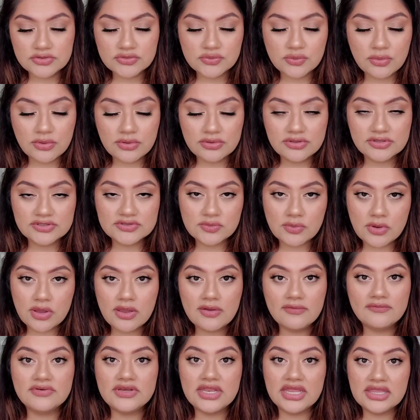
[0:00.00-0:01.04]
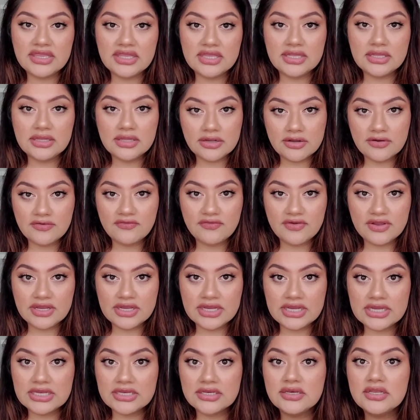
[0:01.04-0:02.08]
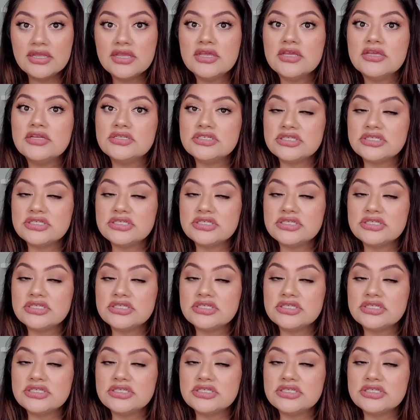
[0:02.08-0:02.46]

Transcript: The, the Suave Daily Clarifying